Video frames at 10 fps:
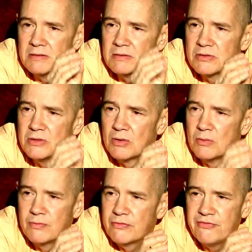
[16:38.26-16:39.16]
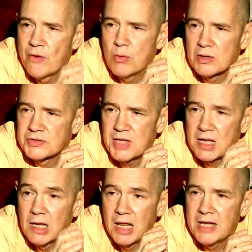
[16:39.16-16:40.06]
you know, focus, like
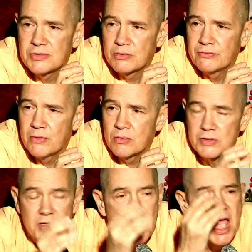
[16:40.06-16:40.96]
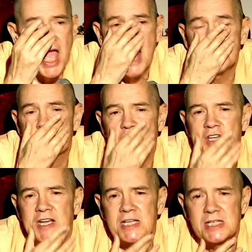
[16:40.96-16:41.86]
laser focus, and
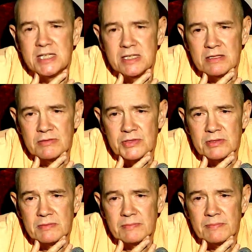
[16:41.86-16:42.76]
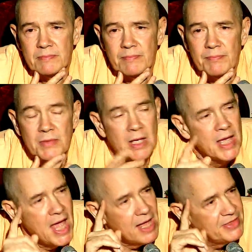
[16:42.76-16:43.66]
shedding tears.
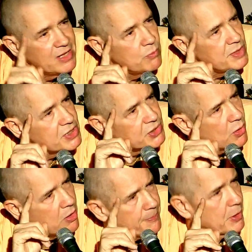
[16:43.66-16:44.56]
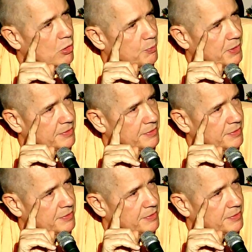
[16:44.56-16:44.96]
And then we saw Prabhupada.